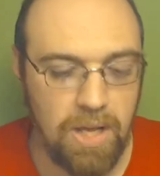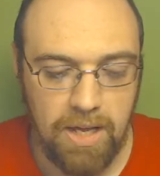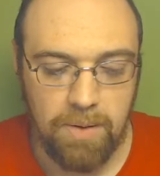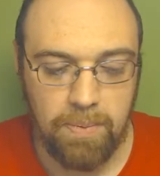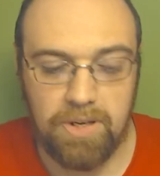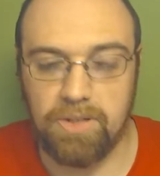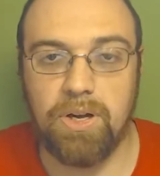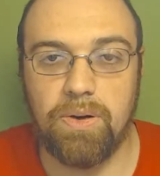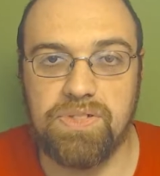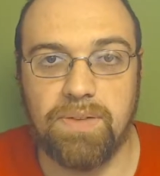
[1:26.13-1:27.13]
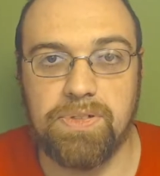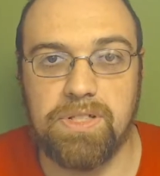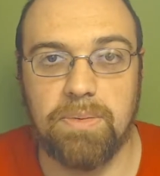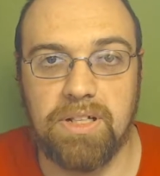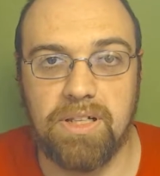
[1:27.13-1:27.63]
We don't know if stuff is going to be
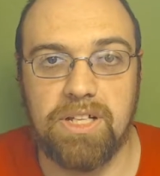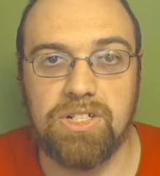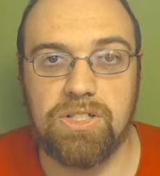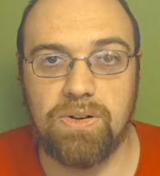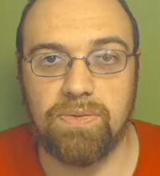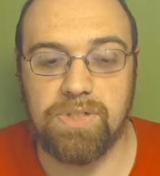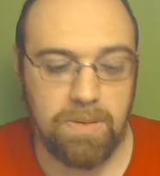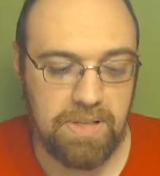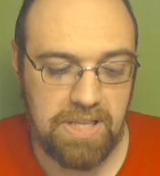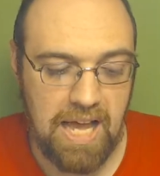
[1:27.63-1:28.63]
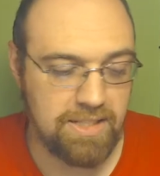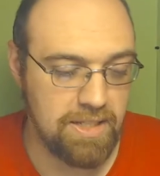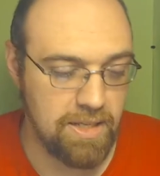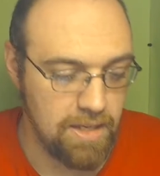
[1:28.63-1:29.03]
delicious or if it's going to be nasty.